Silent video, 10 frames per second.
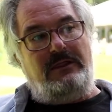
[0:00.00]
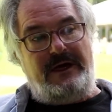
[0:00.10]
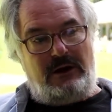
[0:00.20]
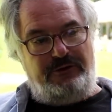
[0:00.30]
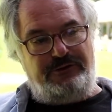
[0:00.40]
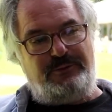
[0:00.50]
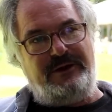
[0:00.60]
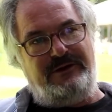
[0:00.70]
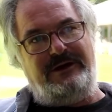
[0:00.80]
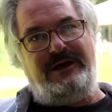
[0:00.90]
that also
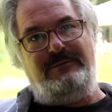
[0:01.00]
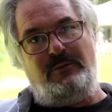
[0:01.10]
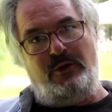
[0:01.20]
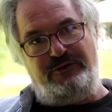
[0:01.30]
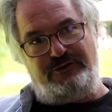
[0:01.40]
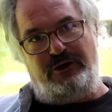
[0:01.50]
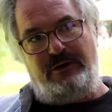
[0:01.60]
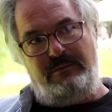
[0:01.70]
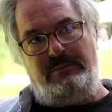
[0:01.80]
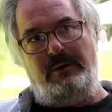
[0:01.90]
bring in
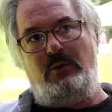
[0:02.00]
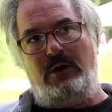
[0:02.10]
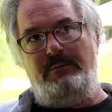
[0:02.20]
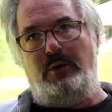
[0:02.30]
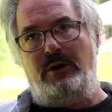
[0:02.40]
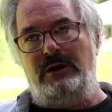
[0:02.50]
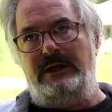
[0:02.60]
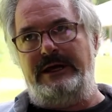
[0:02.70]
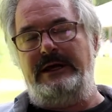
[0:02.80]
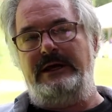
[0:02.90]
moisture, but more
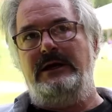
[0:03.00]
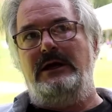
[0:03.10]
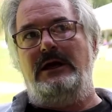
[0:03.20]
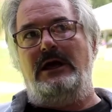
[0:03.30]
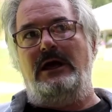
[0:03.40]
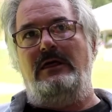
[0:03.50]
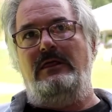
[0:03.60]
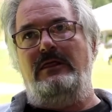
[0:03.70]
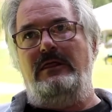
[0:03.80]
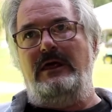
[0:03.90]
importantly
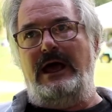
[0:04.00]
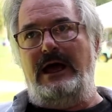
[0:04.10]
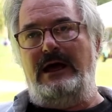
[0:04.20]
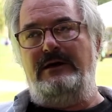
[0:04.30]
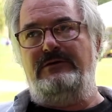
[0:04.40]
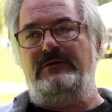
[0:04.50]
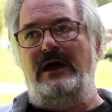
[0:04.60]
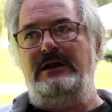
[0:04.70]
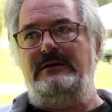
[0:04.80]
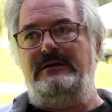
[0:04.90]
has
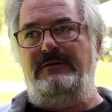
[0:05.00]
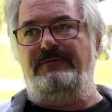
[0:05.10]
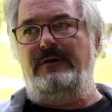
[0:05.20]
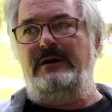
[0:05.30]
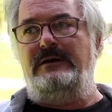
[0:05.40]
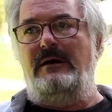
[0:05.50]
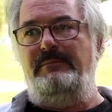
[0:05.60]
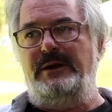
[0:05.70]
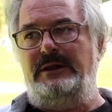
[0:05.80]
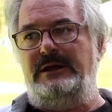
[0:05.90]
a different
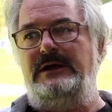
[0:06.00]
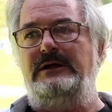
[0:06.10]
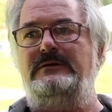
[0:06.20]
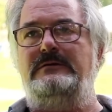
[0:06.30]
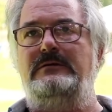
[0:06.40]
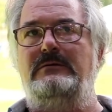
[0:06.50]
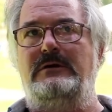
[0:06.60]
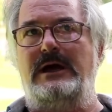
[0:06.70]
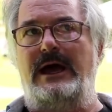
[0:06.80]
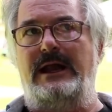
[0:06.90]
ability to
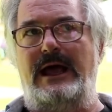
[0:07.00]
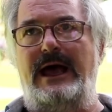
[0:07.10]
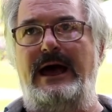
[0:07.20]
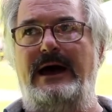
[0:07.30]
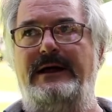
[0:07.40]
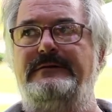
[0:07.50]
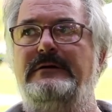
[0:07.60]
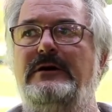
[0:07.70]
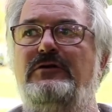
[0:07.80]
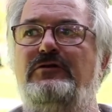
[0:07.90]
get at
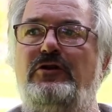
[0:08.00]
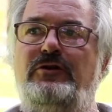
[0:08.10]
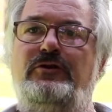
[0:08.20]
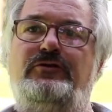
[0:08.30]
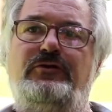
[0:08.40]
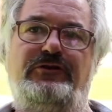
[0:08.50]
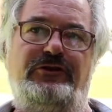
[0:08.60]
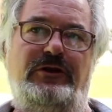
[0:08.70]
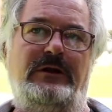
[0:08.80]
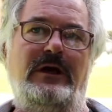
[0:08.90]
certain
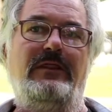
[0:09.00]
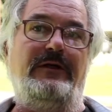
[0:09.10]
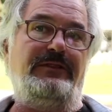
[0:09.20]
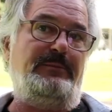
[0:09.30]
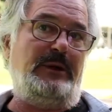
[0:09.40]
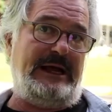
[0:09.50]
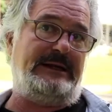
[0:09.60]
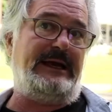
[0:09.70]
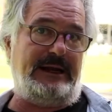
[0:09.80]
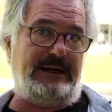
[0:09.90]
nutrition that the
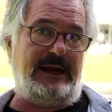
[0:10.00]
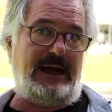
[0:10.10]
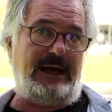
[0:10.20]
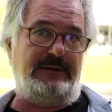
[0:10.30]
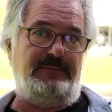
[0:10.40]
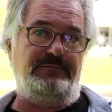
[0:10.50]
plant can't get at.